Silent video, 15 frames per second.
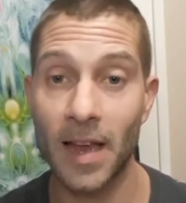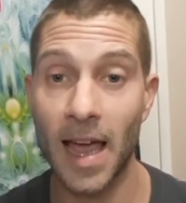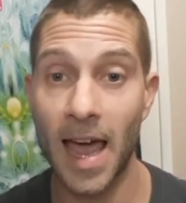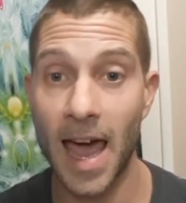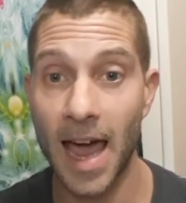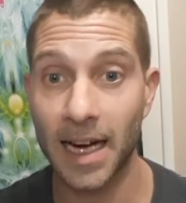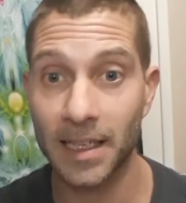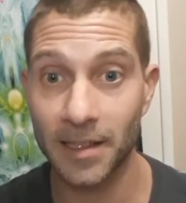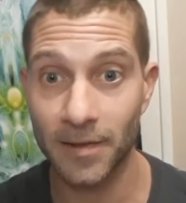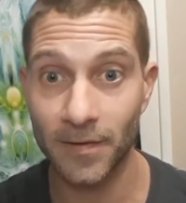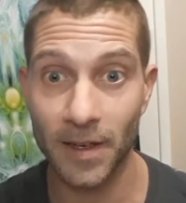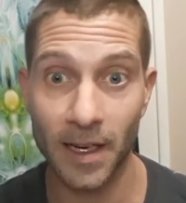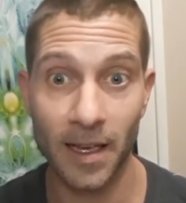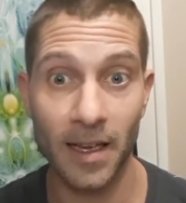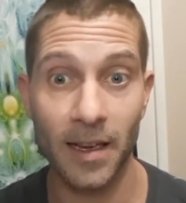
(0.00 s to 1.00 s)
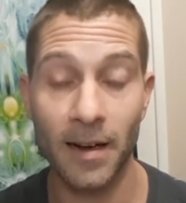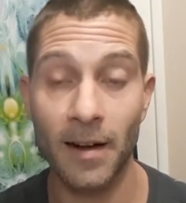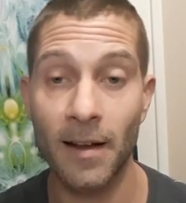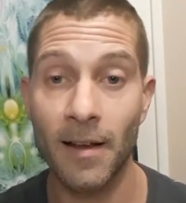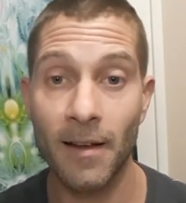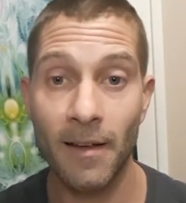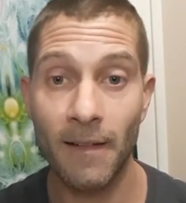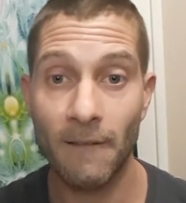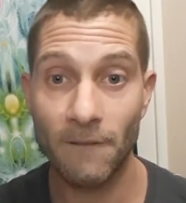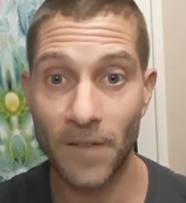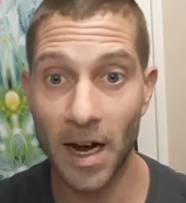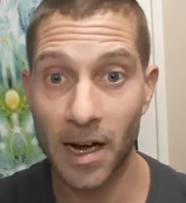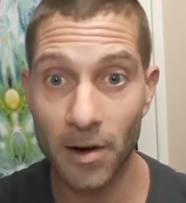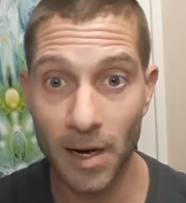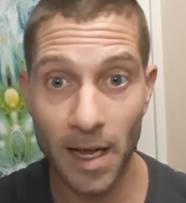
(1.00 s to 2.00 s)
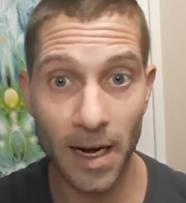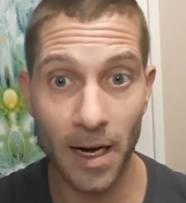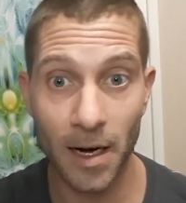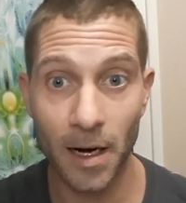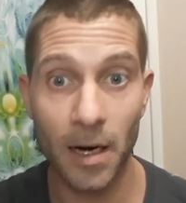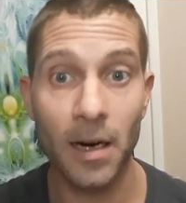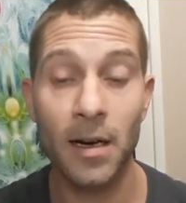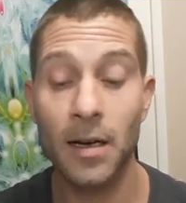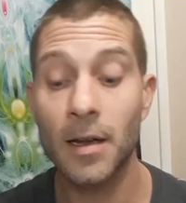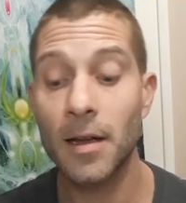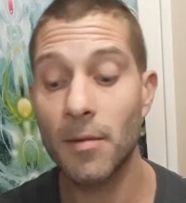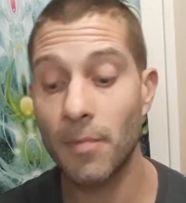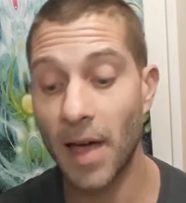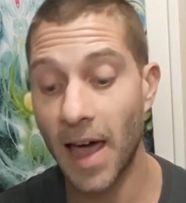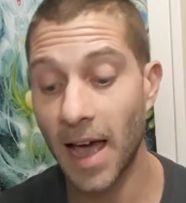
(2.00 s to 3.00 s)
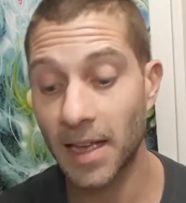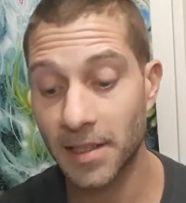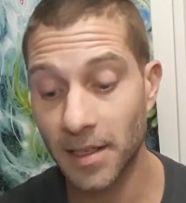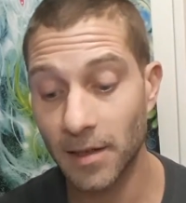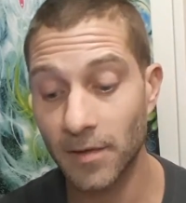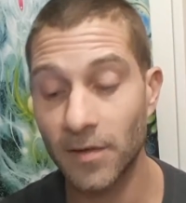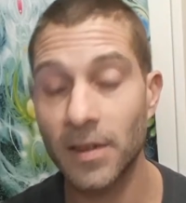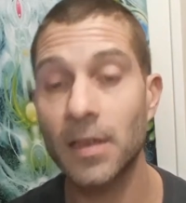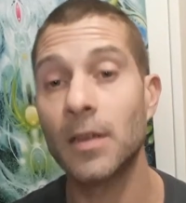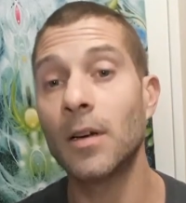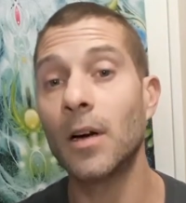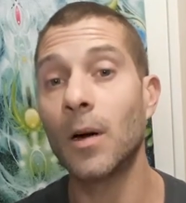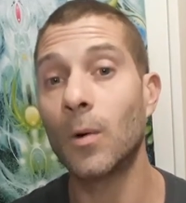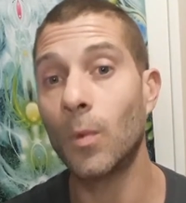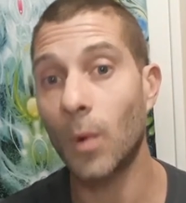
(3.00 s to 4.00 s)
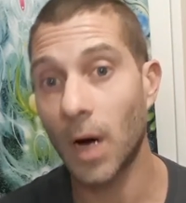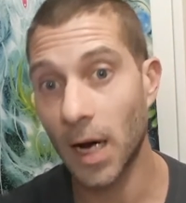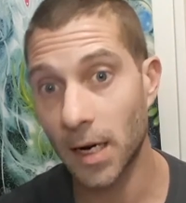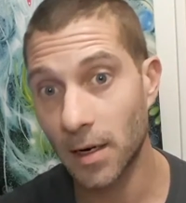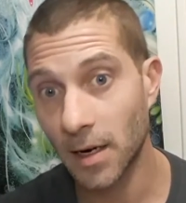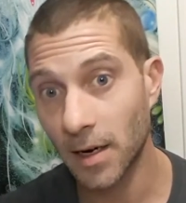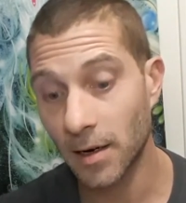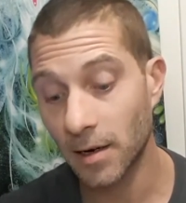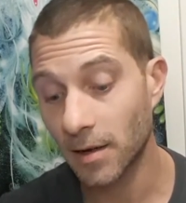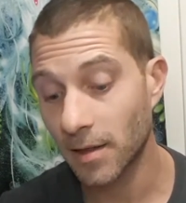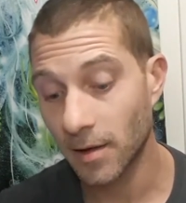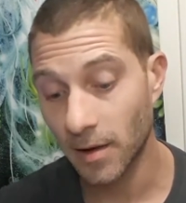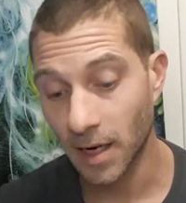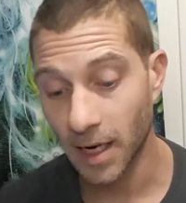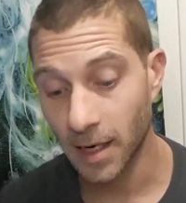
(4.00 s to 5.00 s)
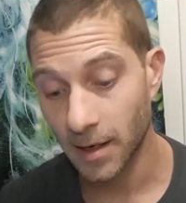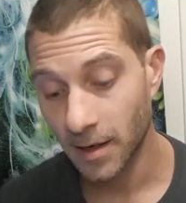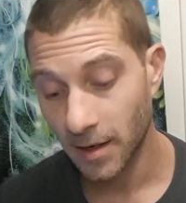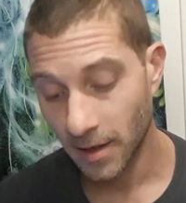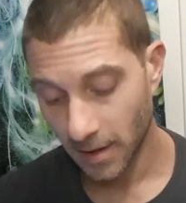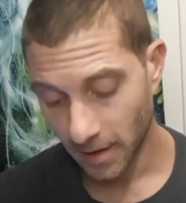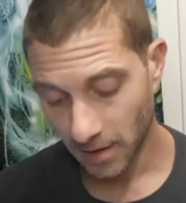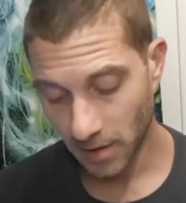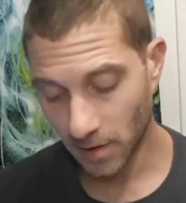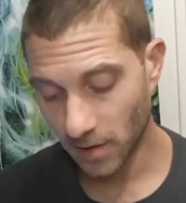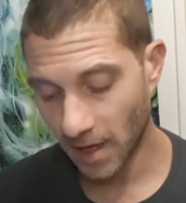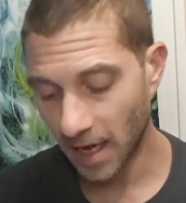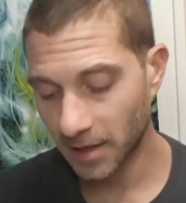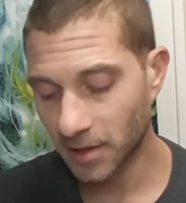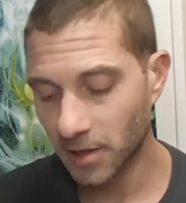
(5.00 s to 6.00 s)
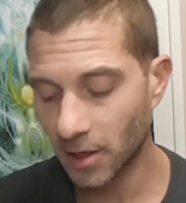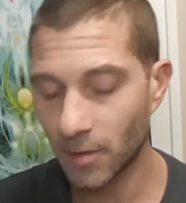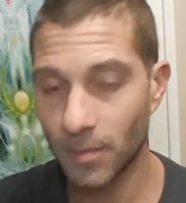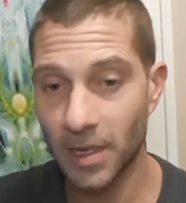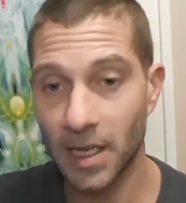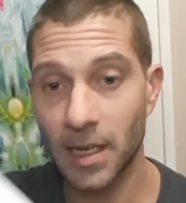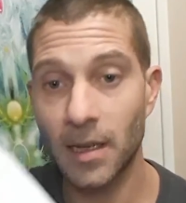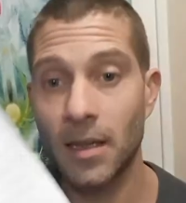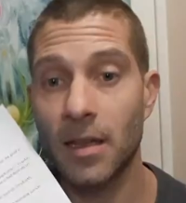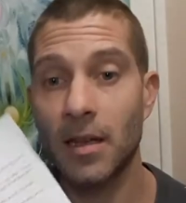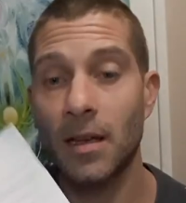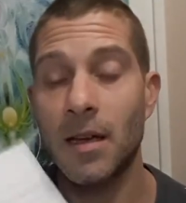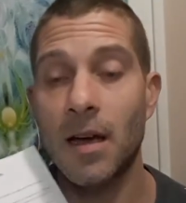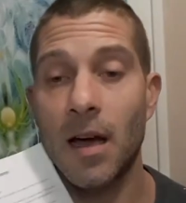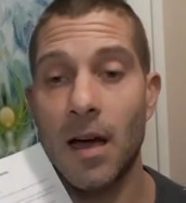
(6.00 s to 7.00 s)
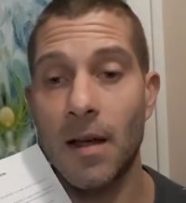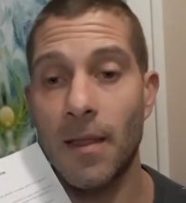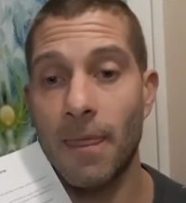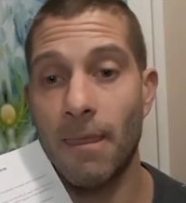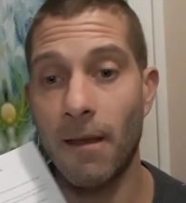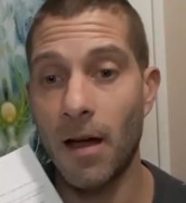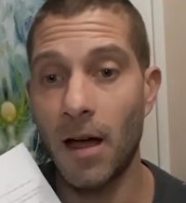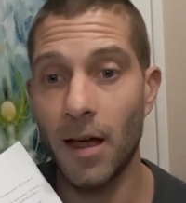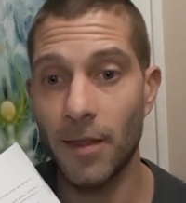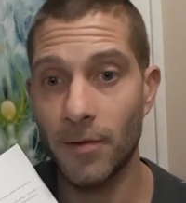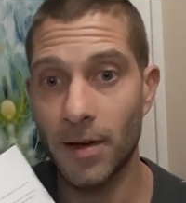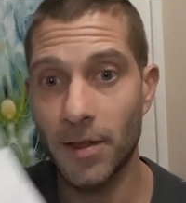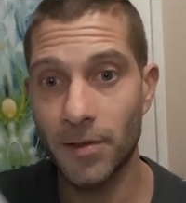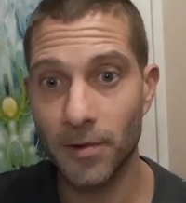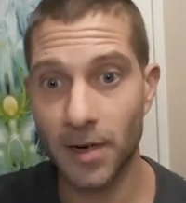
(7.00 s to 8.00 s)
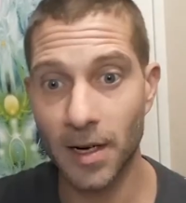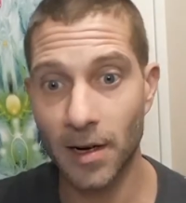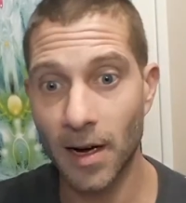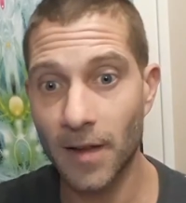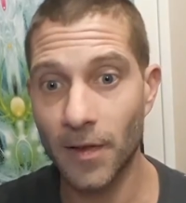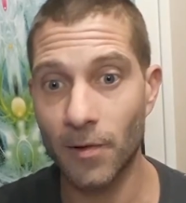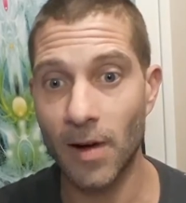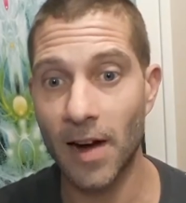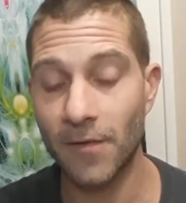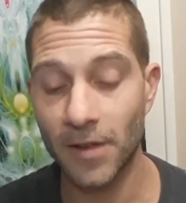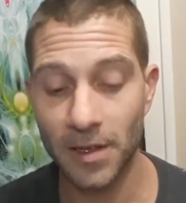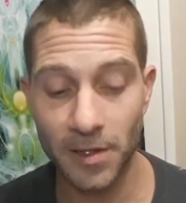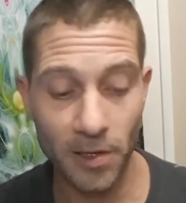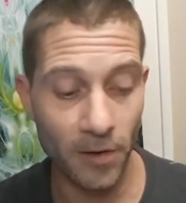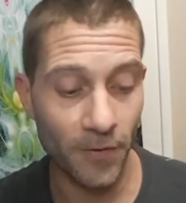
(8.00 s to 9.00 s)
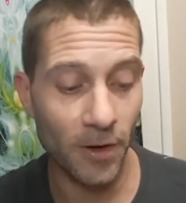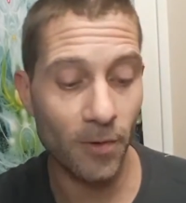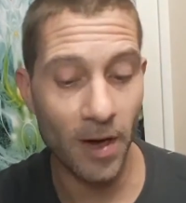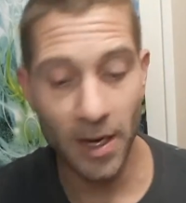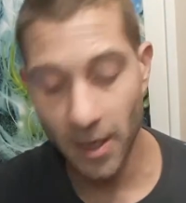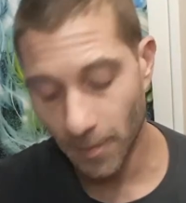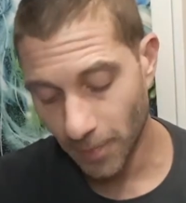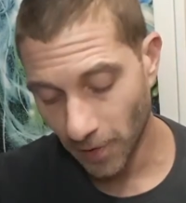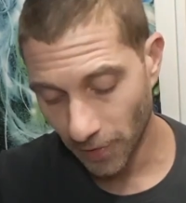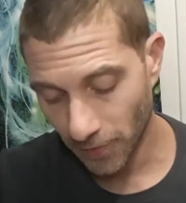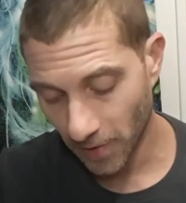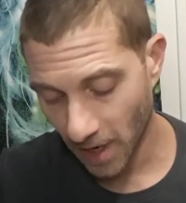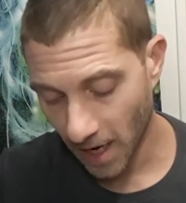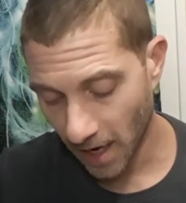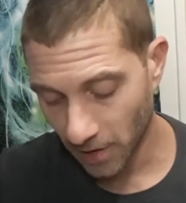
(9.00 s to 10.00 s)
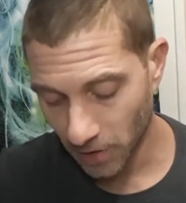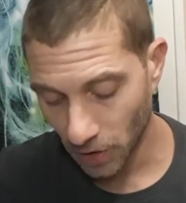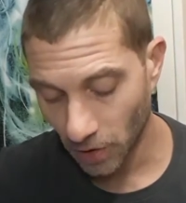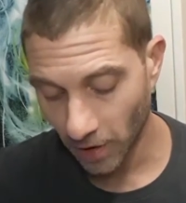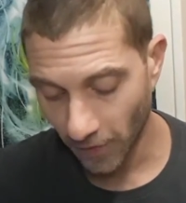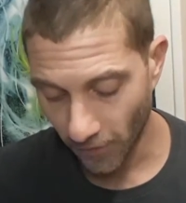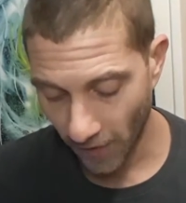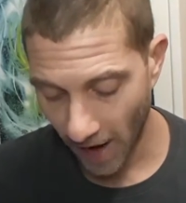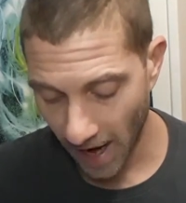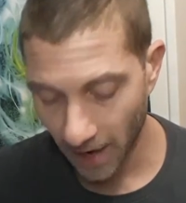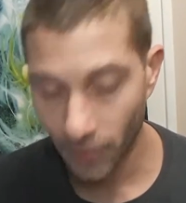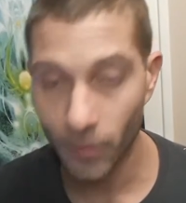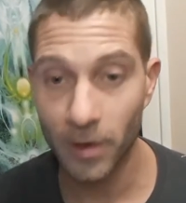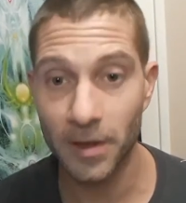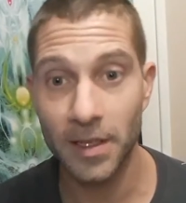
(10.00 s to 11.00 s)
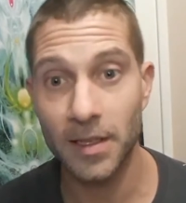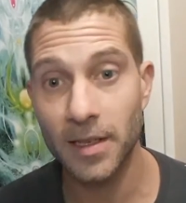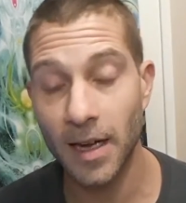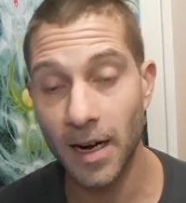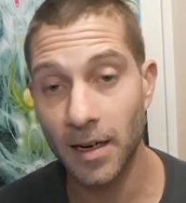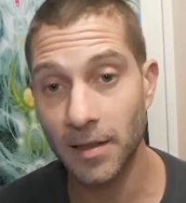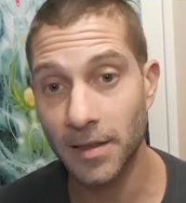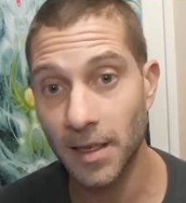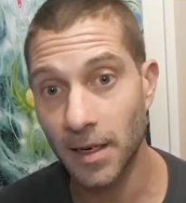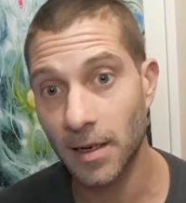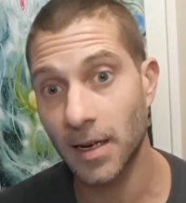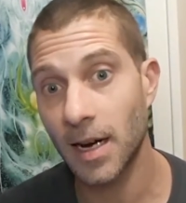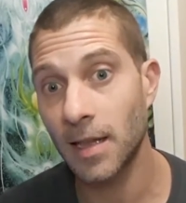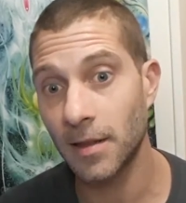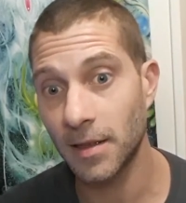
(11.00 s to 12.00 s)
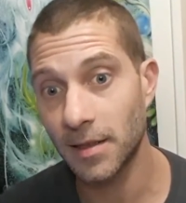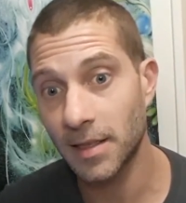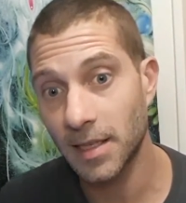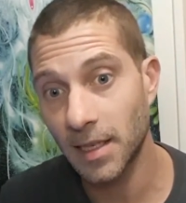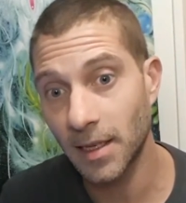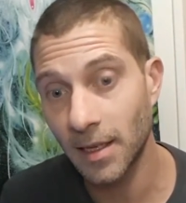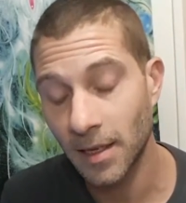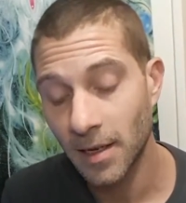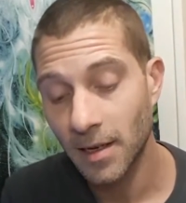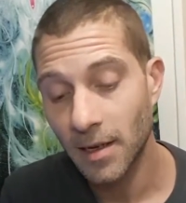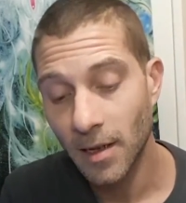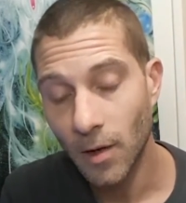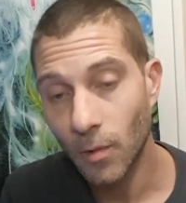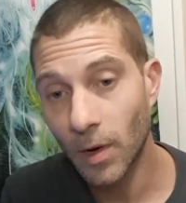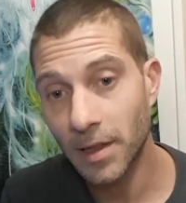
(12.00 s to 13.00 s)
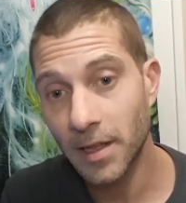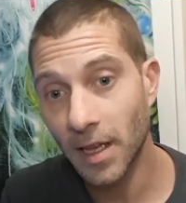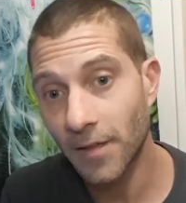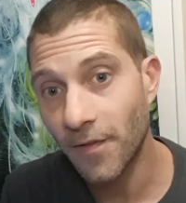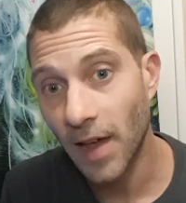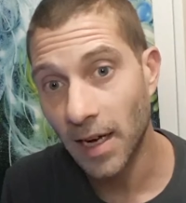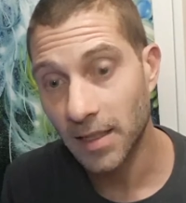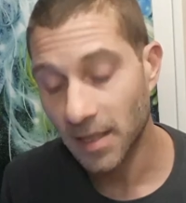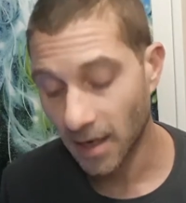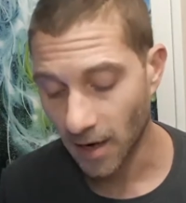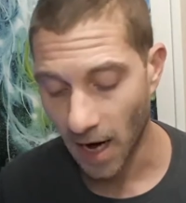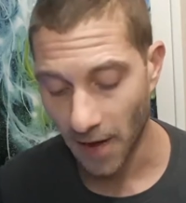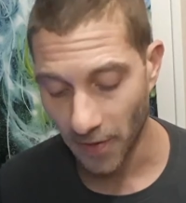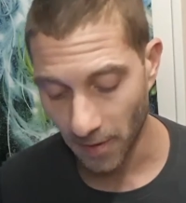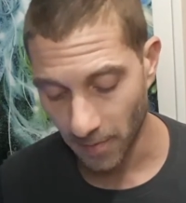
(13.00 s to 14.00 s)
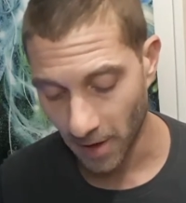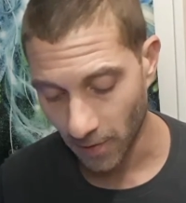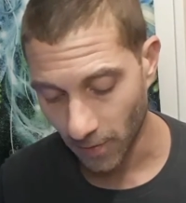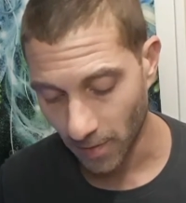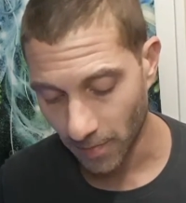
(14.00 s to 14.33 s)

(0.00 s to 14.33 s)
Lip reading: Active, again, fire and air. Passive, water and earth, okay? So that's going to be all the way through here on the reference. So if you wanted to pull 3 cards, you could find where these cards are and then see what the effects are on the middle one.